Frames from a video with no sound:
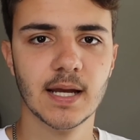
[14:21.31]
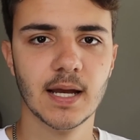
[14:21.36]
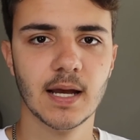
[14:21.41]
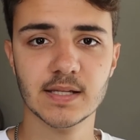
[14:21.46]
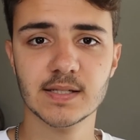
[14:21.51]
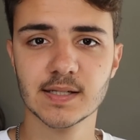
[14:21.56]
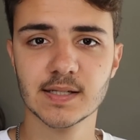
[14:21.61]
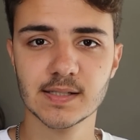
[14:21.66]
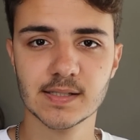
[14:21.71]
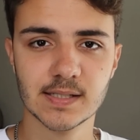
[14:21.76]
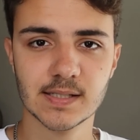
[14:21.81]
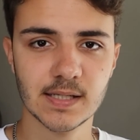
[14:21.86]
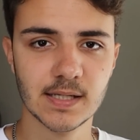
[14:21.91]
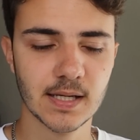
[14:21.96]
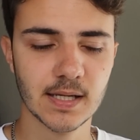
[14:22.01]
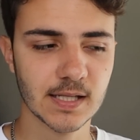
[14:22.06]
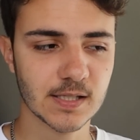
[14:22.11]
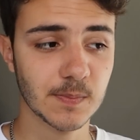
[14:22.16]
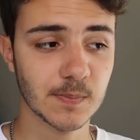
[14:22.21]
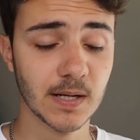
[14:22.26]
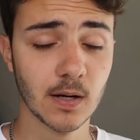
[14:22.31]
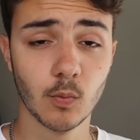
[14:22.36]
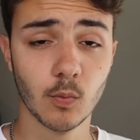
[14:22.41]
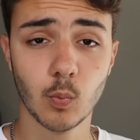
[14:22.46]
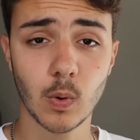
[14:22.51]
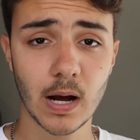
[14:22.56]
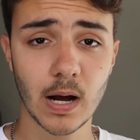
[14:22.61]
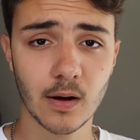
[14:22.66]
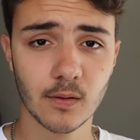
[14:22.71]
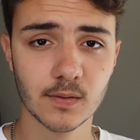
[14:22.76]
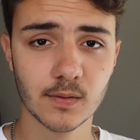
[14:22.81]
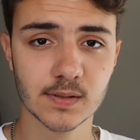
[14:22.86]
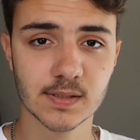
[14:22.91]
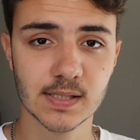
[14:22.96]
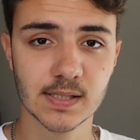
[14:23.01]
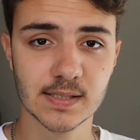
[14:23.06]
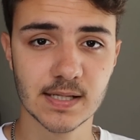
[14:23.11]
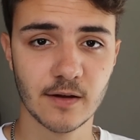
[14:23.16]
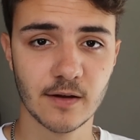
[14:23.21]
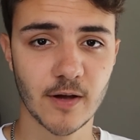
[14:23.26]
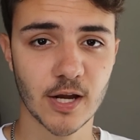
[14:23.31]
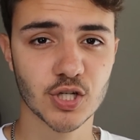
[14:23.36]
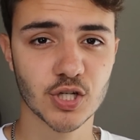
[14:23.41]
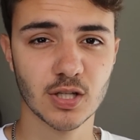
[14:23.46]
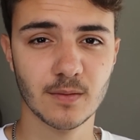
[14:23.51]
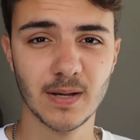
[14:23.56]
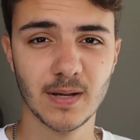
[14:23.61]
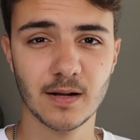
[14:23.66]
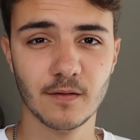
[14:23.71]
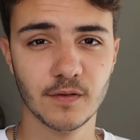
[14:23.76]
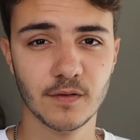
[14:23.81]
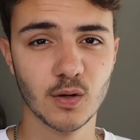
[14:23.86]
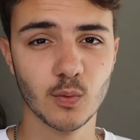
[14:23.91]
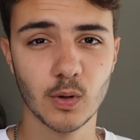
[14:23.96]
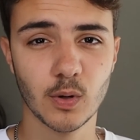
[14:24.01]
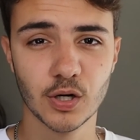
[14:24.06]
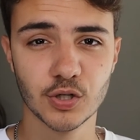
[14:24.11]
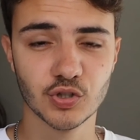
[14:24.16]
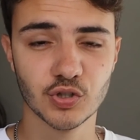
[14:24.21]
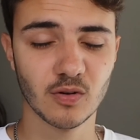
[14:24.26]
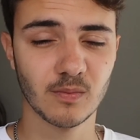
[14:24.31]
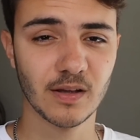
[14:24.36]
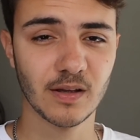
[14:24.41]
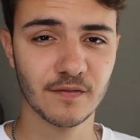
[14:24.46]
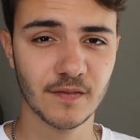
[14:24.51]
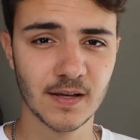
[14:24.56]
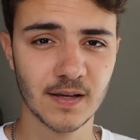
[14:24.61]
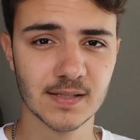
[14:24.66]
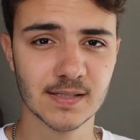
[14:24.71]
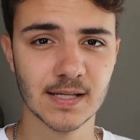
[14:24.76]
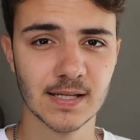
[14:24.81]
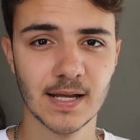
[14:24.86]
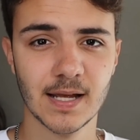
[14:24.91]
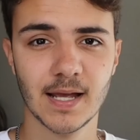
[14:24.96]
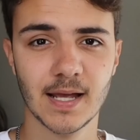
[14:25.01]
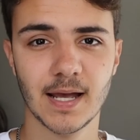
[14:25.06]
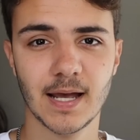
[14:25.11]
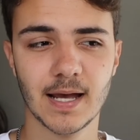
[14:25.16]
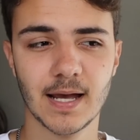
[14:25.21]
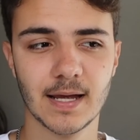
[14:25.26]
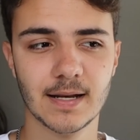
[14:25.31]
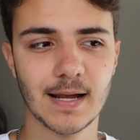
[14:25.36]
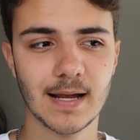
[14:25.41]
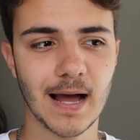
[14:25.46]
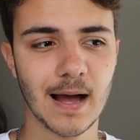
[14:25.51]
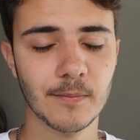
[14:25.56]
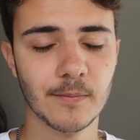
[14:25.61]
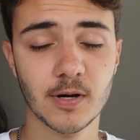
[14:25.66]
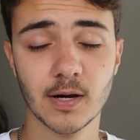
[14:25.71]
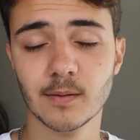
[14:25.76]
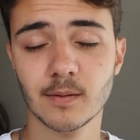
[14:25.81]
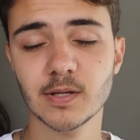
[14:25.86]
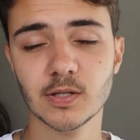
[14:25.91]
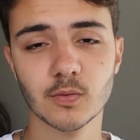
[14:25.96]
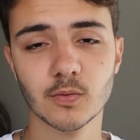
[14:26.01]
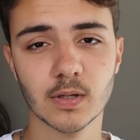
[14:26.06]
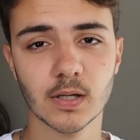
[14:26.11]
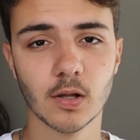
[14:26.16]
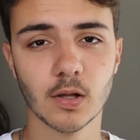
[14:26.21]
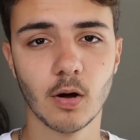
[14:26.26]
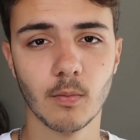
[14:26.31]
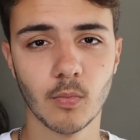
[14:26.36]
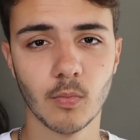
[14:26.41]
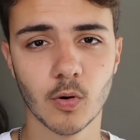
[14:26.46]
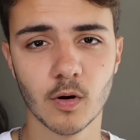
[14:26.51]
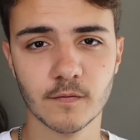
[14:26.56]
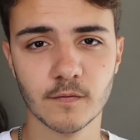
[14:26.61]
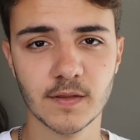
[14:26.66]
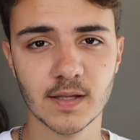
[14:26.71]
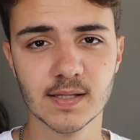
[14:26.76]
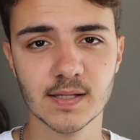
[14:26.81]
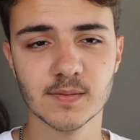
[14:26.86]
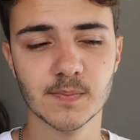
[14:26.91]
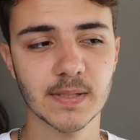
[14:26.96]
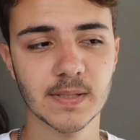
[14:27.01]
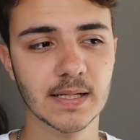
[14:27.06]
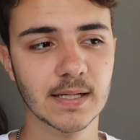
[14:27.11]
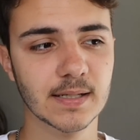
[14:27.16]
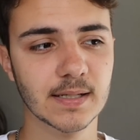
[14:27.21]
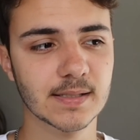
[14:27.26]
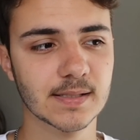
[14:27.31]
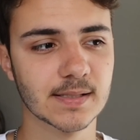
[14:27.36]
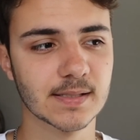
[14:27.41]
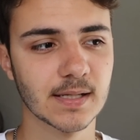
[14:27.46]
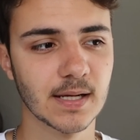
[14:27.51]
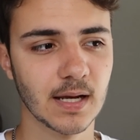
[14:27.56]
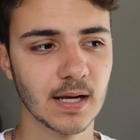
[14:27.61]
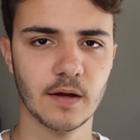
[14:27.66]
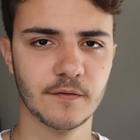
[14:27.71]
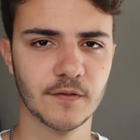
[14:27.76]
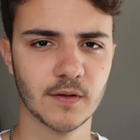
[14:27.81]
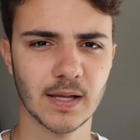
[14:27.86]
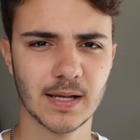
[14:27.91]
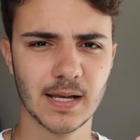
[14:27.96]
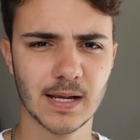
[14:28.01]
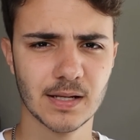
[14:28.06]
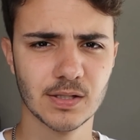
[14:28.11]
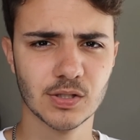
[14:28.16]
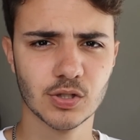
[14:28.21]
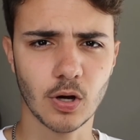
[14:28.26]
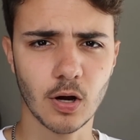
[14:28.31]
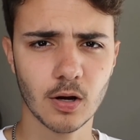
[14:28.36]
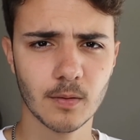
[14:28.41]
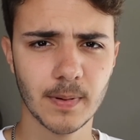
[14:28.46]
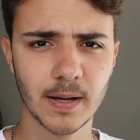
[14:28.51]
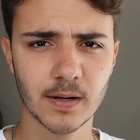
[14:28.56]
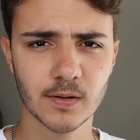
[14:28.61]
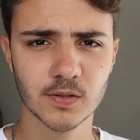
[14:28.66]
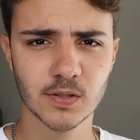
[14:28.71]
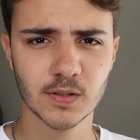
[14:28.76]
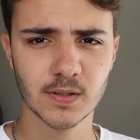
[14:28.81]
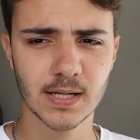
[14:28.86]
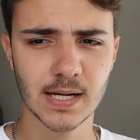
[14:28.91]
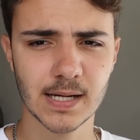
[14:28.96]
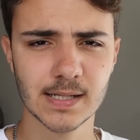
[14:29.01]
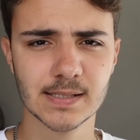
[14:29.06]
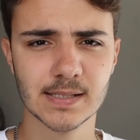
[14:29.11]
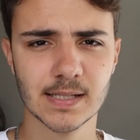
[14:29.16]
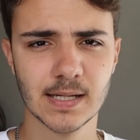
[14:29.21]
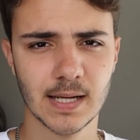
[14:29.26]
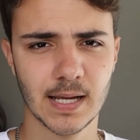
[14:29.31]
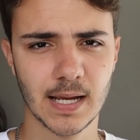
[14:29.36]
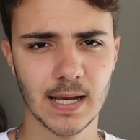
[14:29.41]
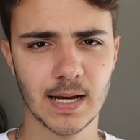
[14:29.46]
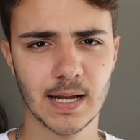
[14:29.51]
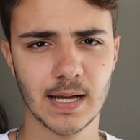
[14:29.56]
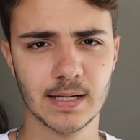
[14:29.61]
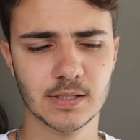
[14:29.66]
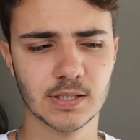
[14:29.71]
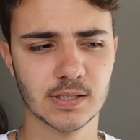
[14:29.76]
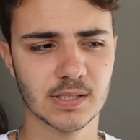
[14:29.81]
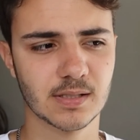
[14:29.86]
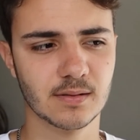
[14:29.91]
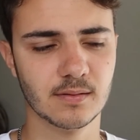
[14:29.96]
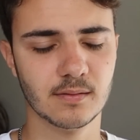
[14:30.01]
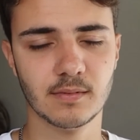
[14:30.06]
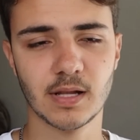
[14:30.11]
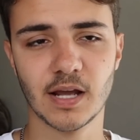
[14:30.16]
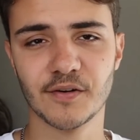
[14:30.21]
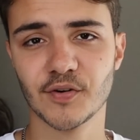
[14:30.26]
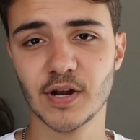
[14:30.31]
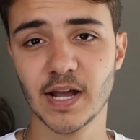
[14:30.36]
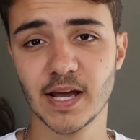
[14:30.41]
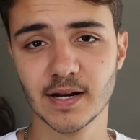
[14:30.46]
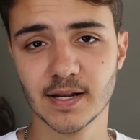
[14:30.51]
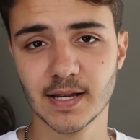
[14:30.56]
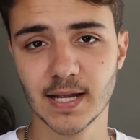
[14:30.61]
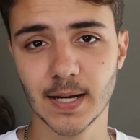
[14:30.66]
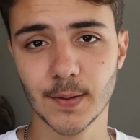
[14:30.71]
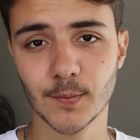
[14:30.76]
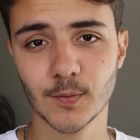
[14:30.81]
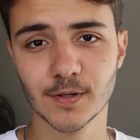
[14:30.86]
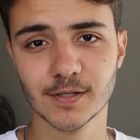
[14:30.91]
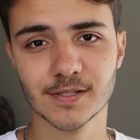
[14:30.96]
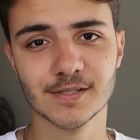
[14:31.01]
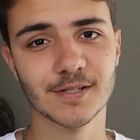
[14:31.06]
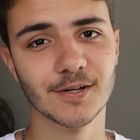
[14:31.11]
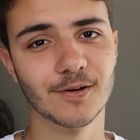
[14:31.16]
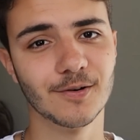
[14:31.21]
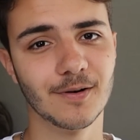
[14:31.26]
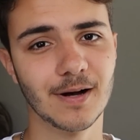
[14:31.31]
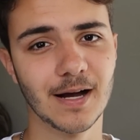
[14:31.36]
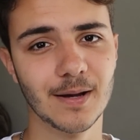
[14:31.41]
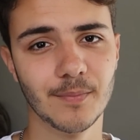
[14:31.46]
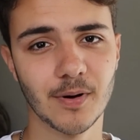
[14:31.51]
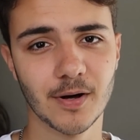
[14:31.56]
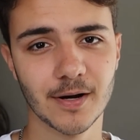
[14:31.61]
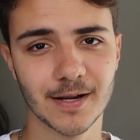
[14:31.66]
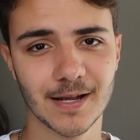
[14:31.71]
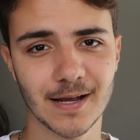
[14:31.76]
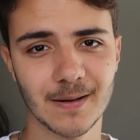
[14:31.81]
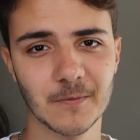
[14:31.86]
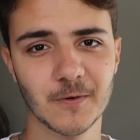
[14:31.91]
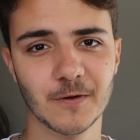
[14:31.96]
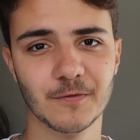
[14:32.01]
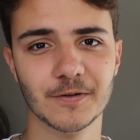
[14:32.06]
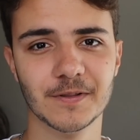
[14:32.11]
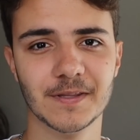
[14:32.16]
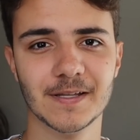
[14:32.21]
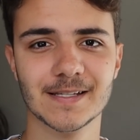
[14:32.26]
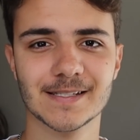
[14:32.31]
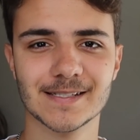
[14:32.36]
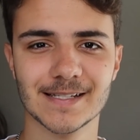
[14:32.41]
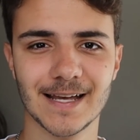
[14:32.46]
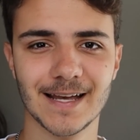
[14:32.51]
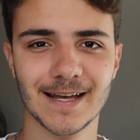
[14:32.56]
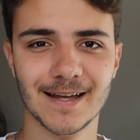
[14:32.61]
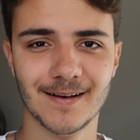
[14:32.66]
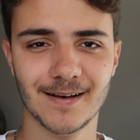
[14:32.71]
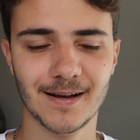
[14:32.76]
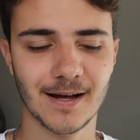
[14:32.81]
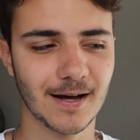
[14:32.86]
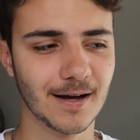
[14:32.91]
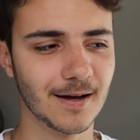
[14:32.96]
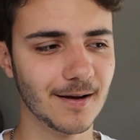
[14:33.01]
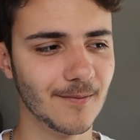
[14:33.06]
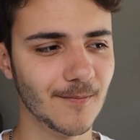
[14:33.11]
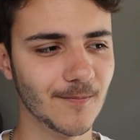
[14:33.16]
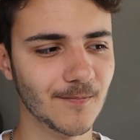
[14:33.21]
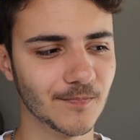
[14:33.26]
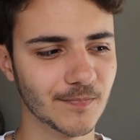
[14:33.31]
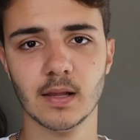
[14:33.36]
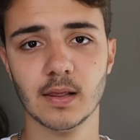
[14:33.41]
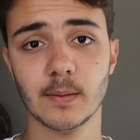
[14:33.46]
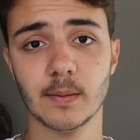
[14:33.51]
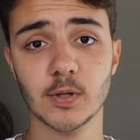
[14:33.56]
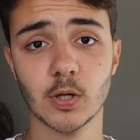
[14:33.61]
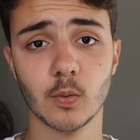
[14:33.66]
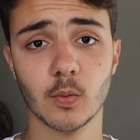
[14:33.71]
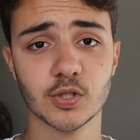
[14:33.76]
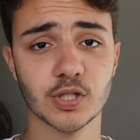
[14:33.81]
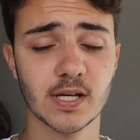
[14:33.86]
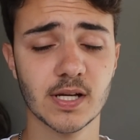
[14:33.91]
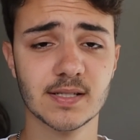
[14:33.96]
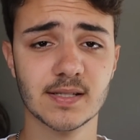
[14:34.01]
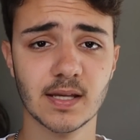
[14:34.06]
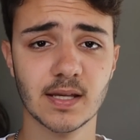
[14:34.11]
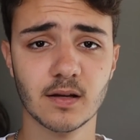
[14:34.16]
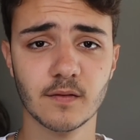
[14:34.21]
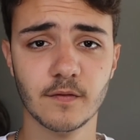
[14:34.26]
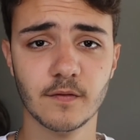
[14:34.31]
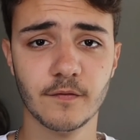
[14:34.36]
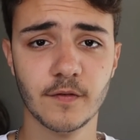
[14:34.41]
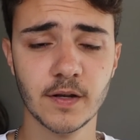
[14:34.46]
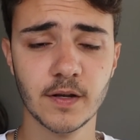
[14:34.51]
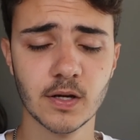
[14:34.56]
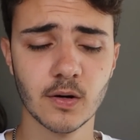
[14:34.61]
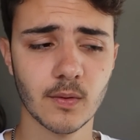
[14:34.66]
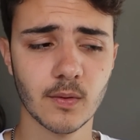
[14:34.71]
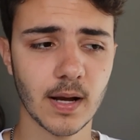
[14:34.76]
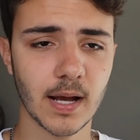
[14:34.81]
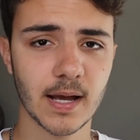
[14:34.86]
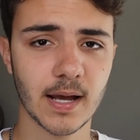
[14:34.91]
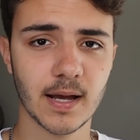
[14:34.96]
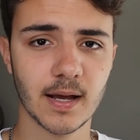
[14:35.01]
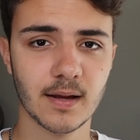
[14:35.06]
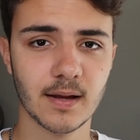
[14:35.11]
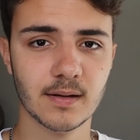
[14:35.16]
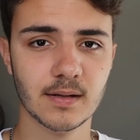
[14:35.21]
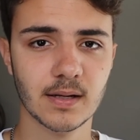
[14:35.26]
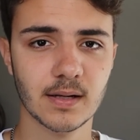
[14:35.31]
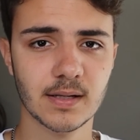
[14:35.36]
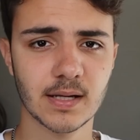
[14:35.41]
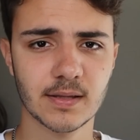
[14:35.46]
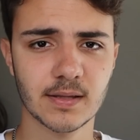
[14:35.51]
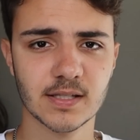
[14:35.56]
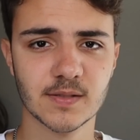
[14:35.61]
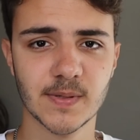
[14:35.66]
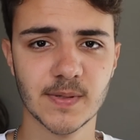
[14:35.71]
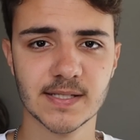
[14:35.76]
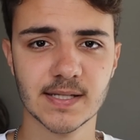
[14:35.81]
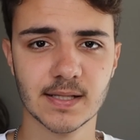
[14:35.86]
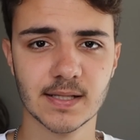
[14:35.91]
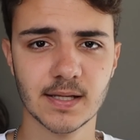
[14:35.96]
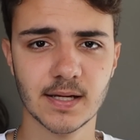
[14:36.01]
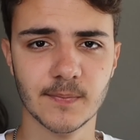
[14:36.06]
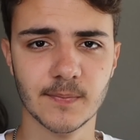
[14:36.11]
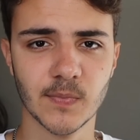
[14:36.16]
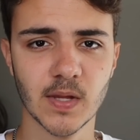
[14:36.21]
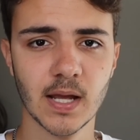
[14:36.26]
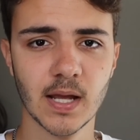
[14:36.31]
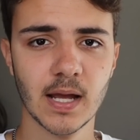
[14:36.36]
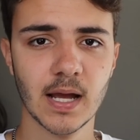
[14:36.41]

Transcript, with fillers: As you can see, it's been a while since I've actually made a video where I show my face and I'm going to be doing a lot more of this because I feel like I can talk better to you guys and I just never had a camera so I bought a camera for this and um, let me know what you guys think of the video and yeah, that's basically it.